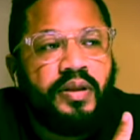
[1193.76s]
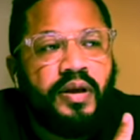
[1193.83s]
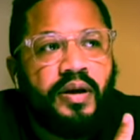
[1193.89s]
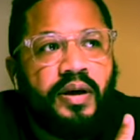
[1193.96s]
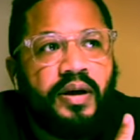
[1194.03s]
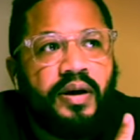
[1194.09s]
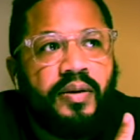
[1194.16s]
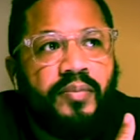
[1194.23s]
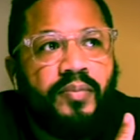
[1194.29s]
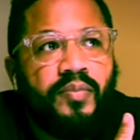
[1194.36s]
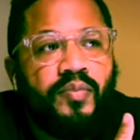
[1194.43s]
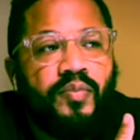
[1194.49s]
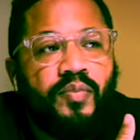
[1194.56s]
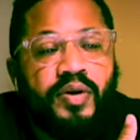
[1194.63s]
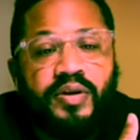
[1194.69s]

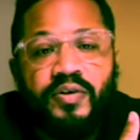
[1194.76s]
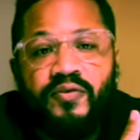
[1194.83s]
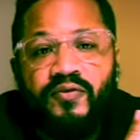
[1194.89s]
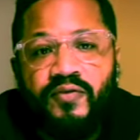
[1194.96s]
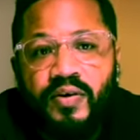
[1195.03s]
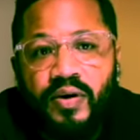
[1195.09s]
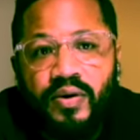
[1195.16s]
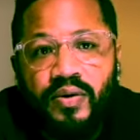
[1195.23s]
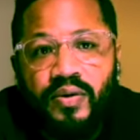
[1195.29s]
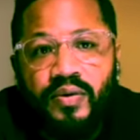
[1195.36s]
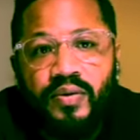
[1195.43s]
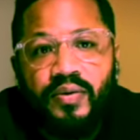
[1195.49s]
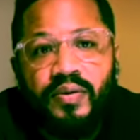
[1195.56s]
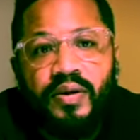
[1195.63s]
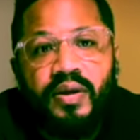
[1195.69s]
um when you
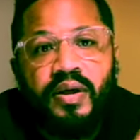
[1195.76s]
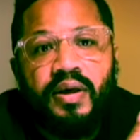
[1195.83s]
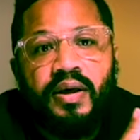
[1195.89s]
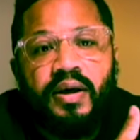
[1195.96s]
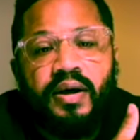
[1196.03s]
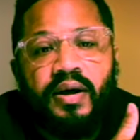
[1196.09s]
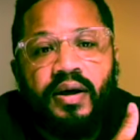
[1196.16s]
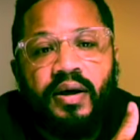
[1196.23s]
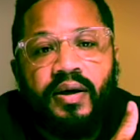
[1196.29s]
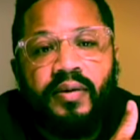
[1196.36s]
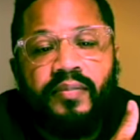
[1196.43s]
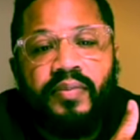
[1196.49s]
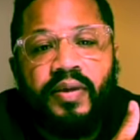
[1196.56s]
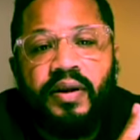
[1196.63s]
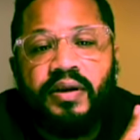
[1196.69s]
fall,
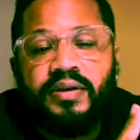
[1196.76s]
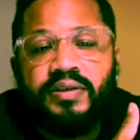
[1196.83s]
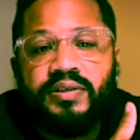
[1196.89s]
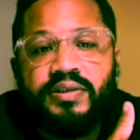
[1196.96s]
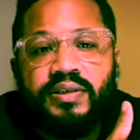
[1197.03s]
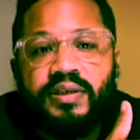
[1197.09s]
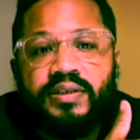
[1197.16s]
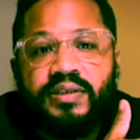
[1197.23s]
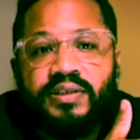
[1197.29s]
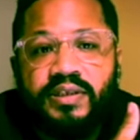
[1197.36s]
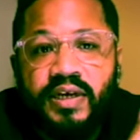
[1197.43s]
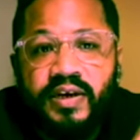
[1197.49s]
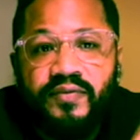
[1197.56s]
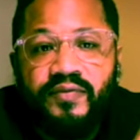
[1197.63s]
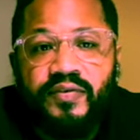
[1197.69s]
uh, that it is just
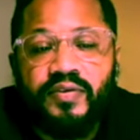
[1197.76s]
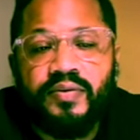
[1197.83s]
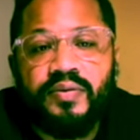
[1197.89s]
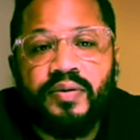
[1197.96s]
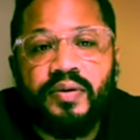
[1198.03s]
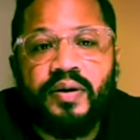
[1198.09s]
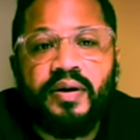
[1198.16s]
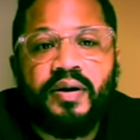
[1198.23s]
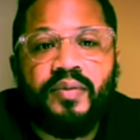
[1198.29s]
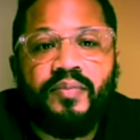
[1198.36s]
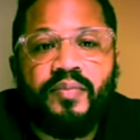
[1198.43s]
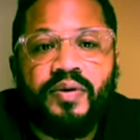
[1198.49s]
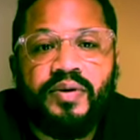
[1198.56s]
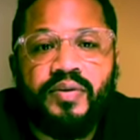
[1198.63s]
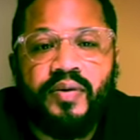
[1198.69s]
safer
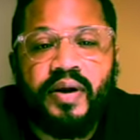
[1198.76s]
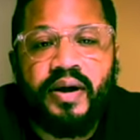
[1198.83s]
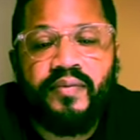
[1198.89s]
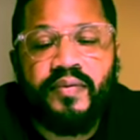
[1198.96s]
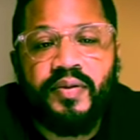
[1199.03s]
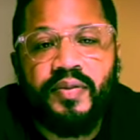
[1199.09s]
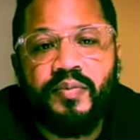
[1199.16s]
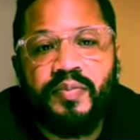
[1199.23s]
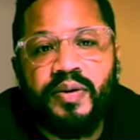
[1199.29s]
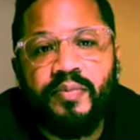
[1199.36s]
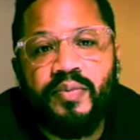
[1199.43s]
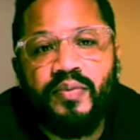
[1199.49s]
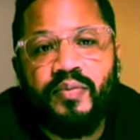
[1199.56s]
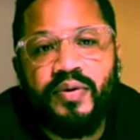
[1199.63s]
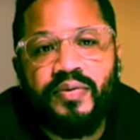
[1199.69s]
um, when you have other
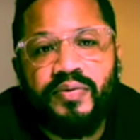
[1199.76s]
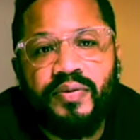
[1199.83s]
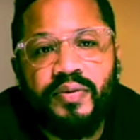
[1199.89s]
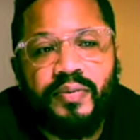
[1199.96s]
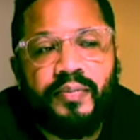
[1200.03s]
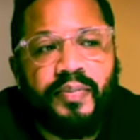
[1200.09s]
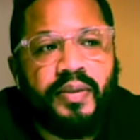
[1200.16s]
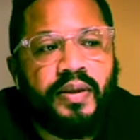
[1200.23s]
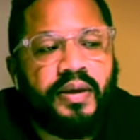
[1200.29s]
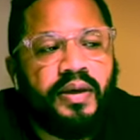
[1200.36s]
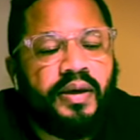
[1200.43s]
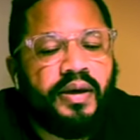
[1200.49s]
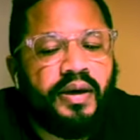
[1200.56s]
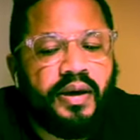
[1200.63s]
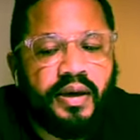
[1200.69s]
people with you.
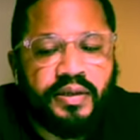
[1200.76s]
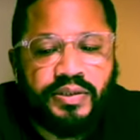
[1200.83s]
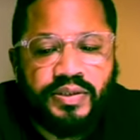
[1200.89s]
And